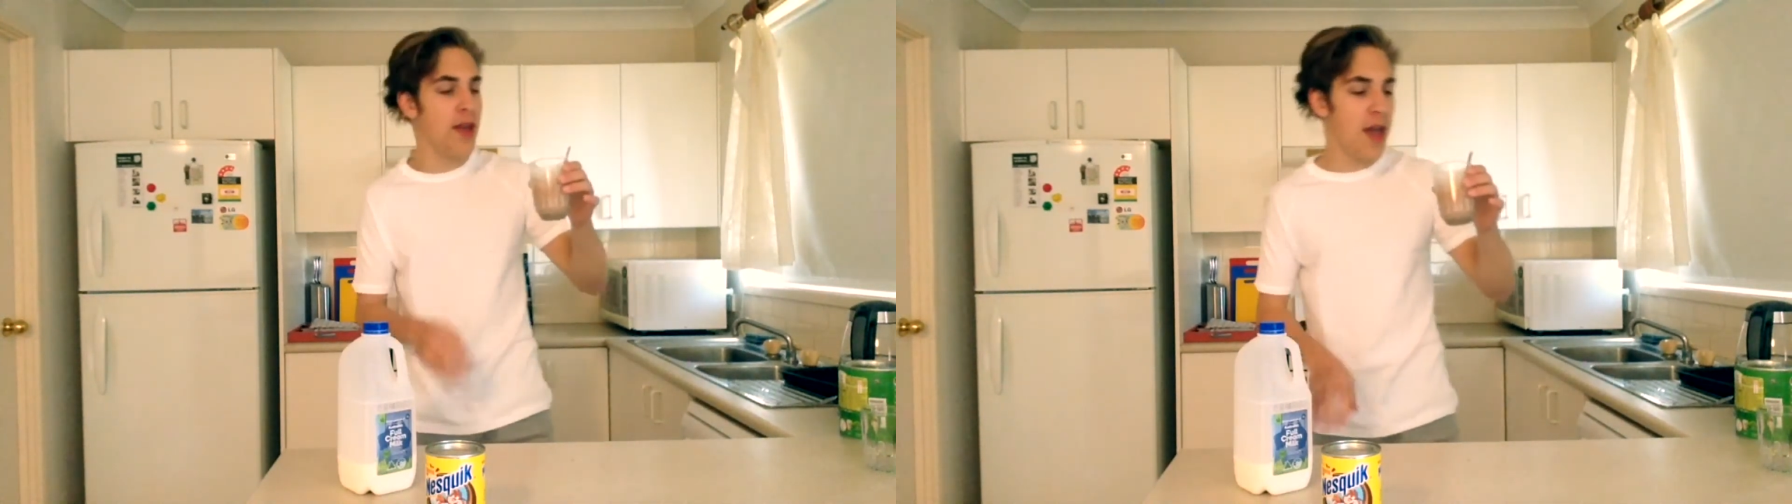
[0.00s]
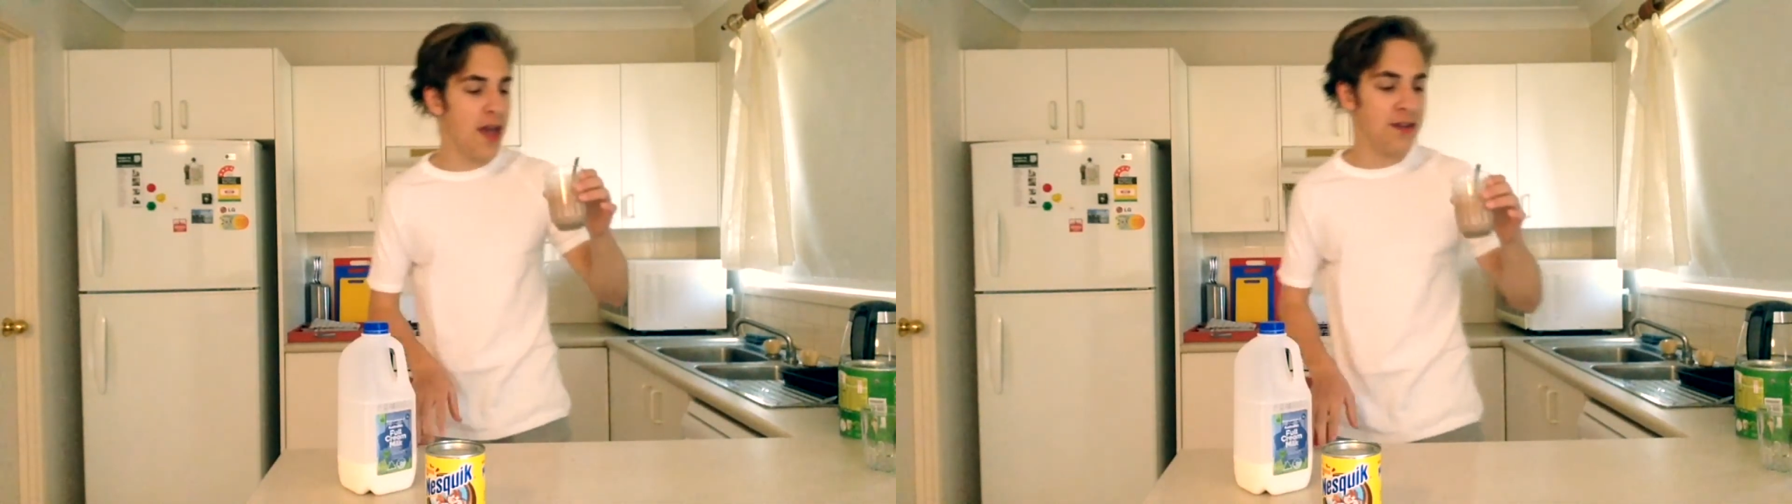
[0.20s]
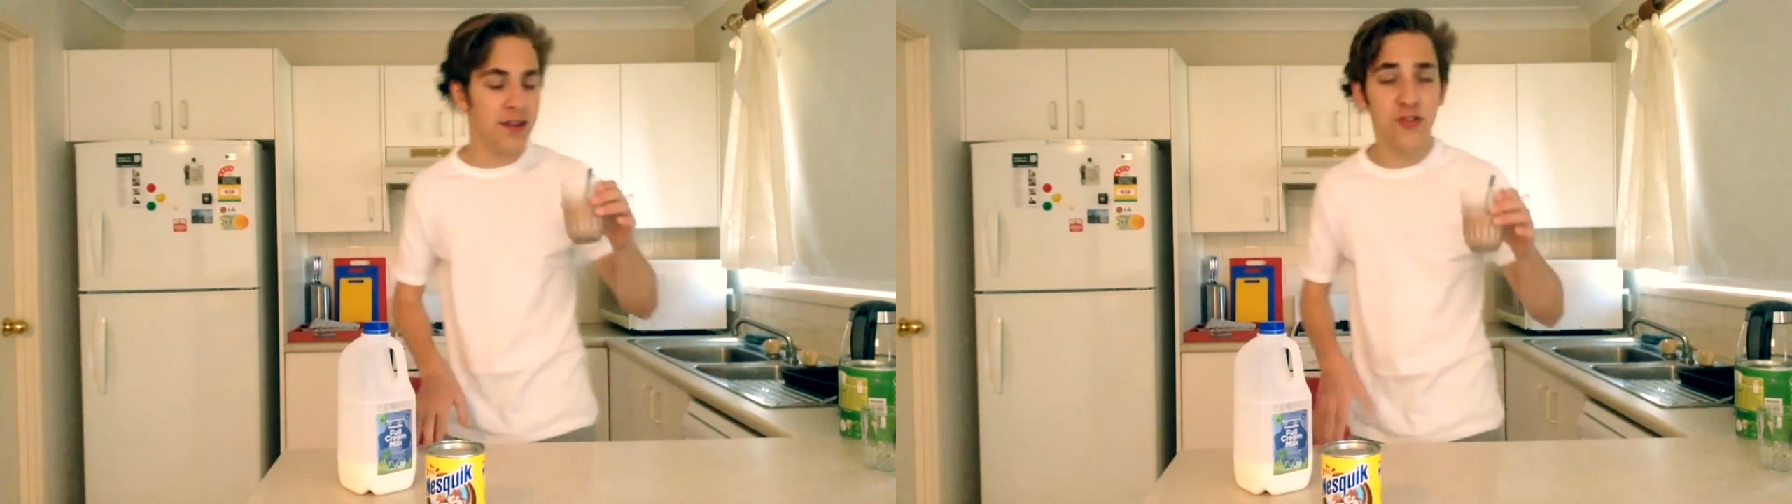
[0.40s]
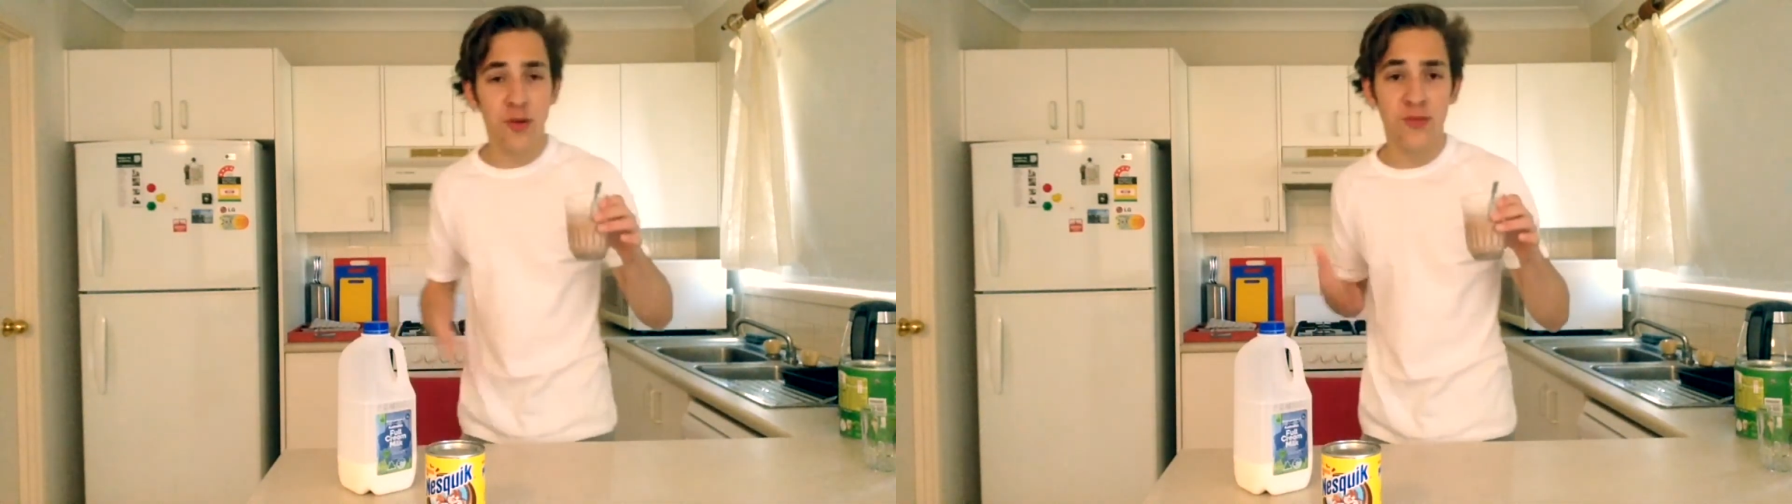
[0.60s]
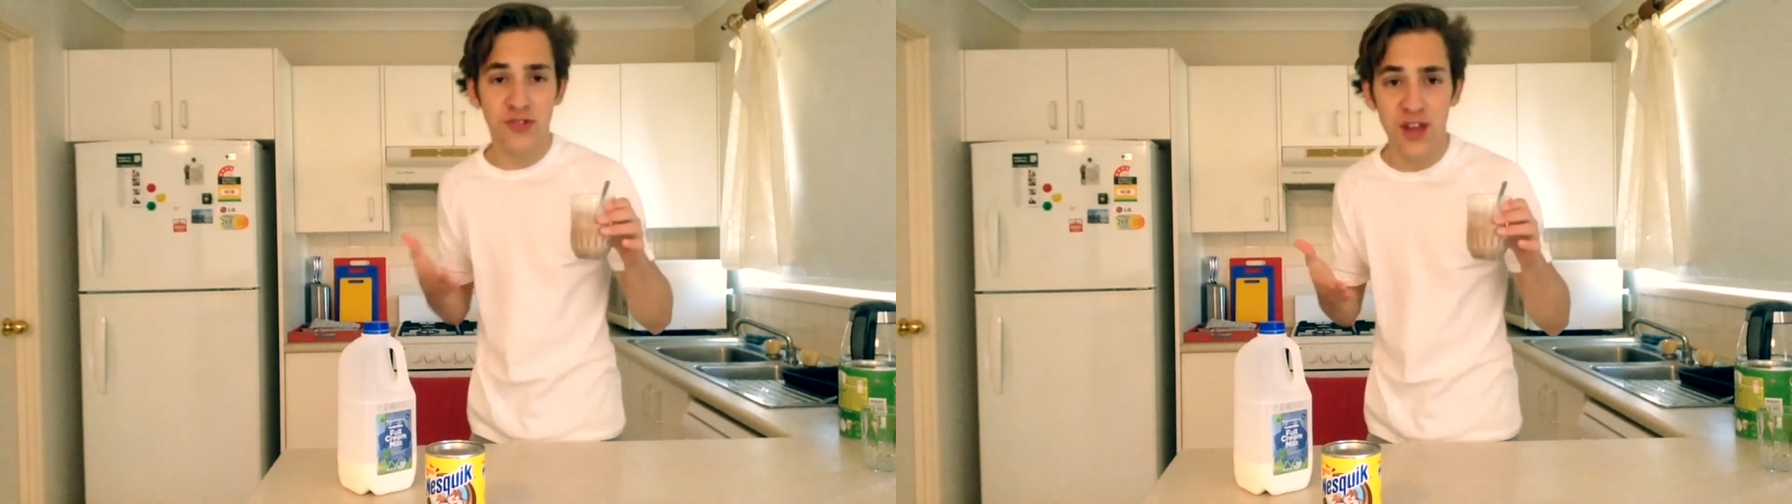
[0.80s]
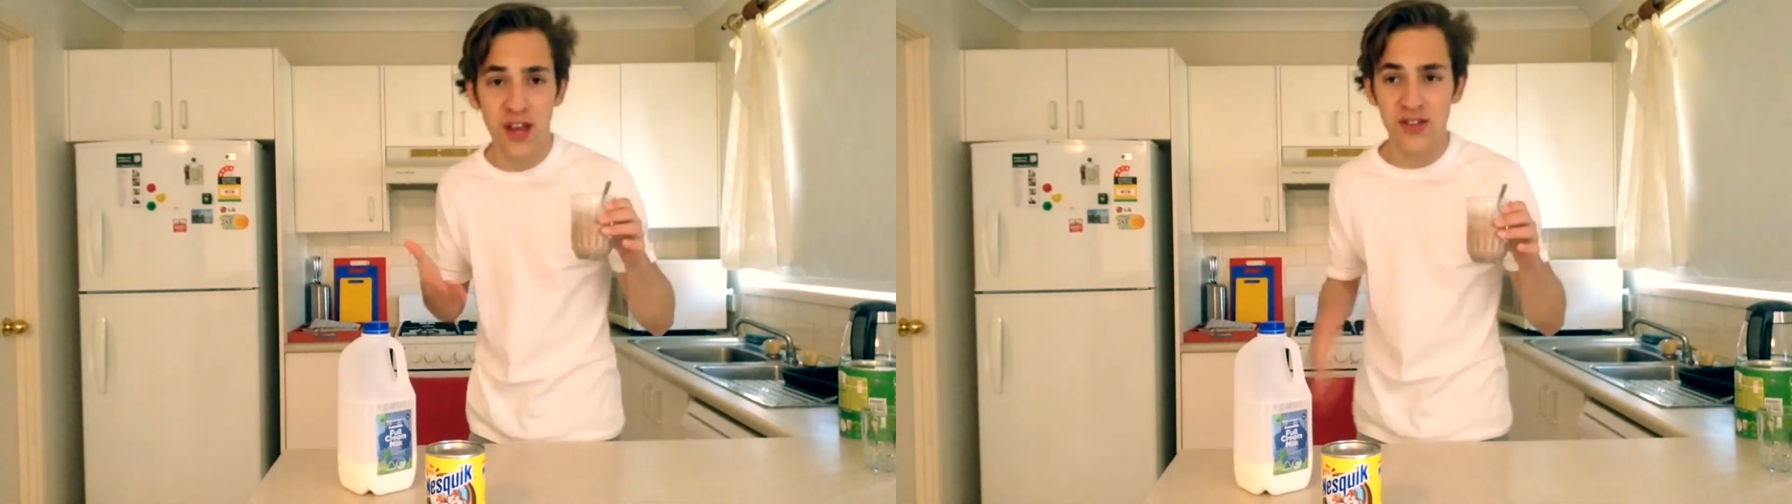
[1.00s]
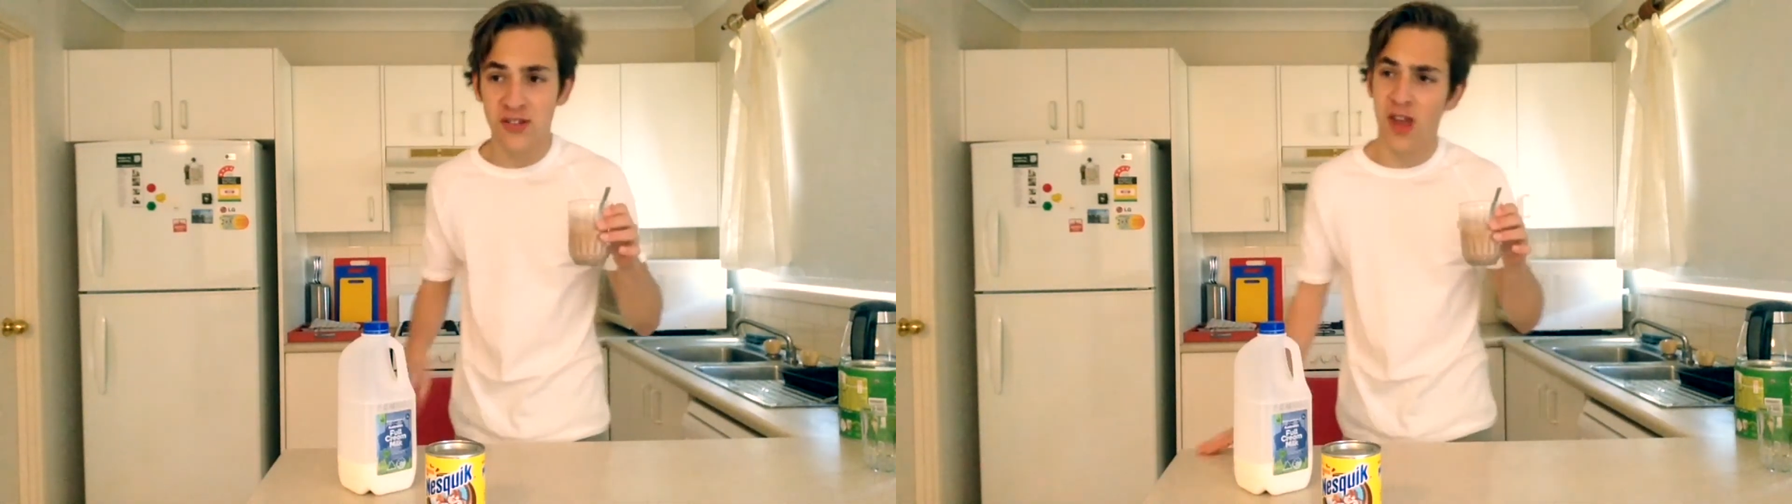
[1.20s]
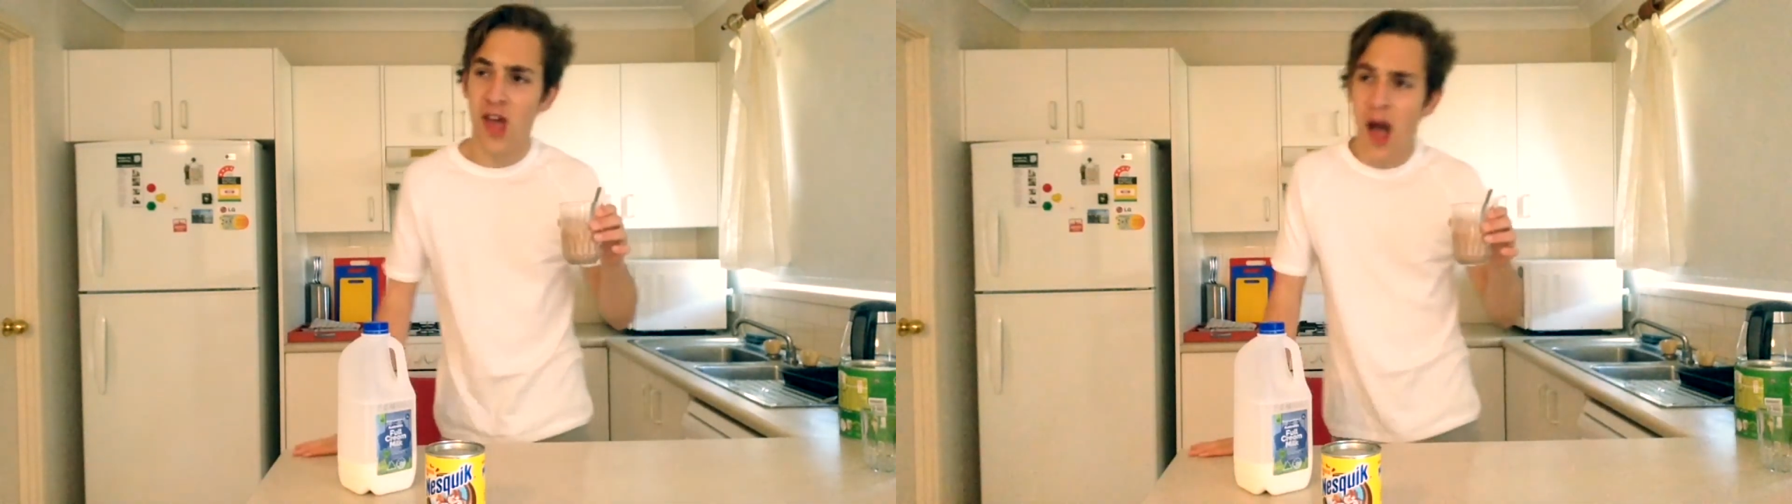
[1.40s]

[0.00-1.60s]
and in terms of taste,